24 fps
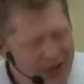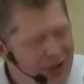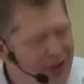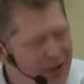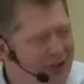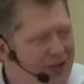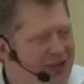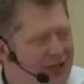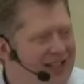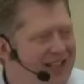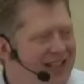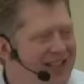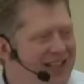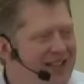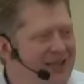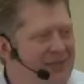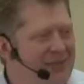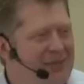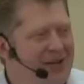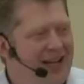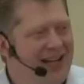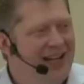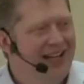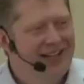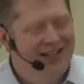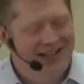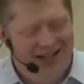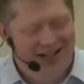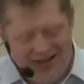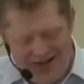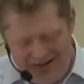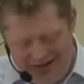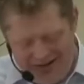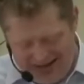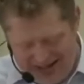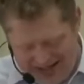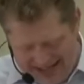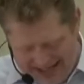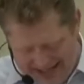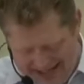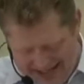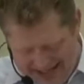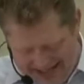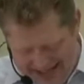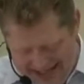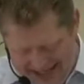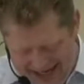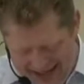Socrates, Plato,
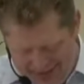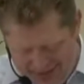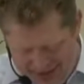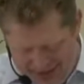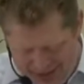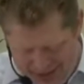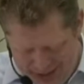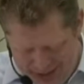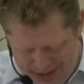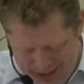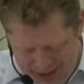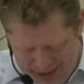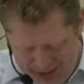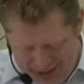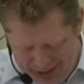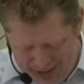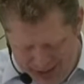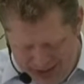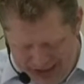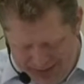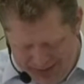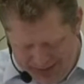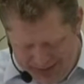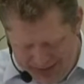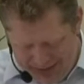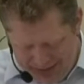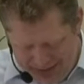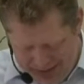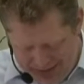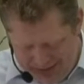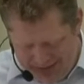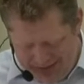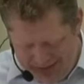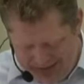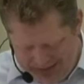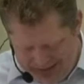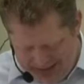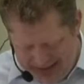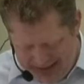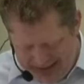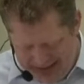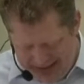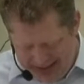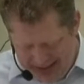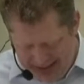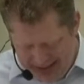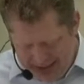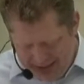Aristotle, Epicurus,
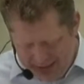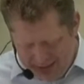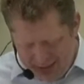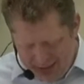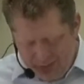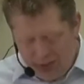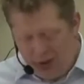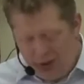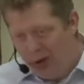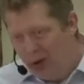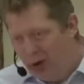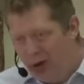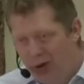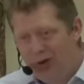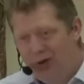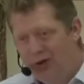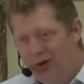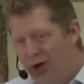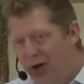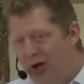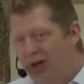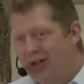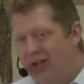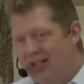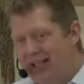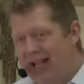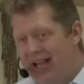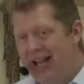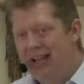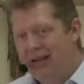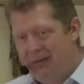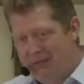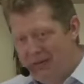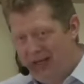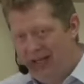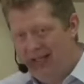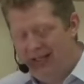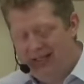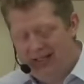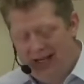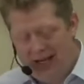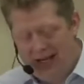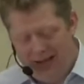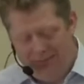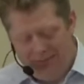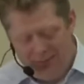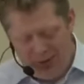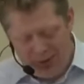they were all long dead by the
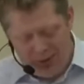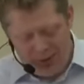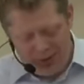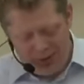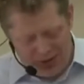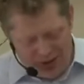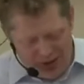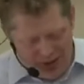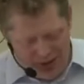time Paul